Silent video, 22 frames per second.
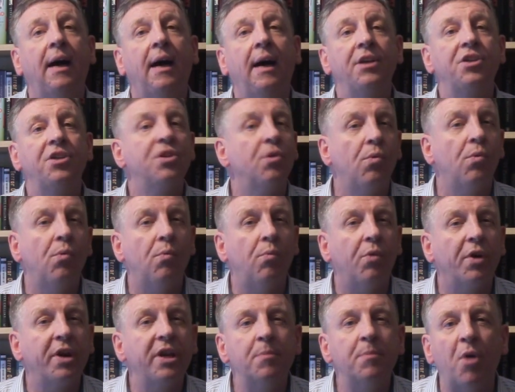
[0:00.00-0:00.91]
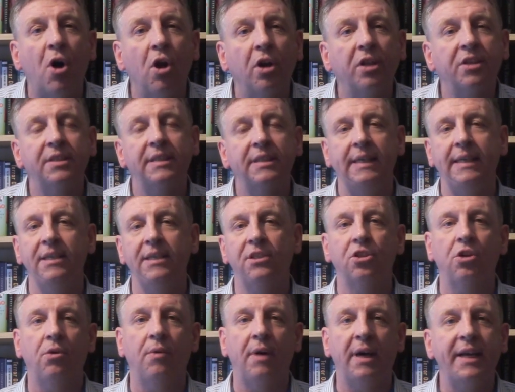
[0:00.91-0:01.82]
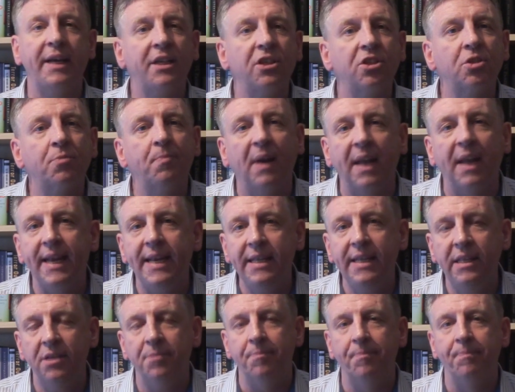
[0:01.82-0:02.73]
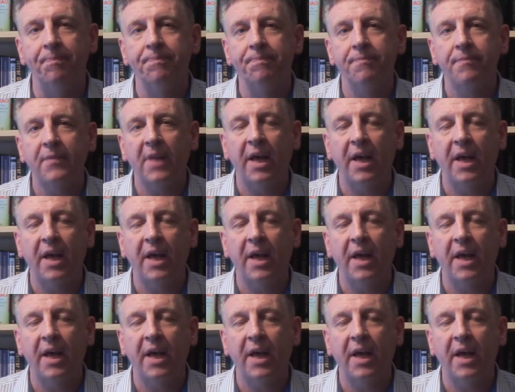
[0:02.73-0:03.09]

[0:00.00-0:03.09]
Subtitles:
And she said, well, what are your policies? So I explained them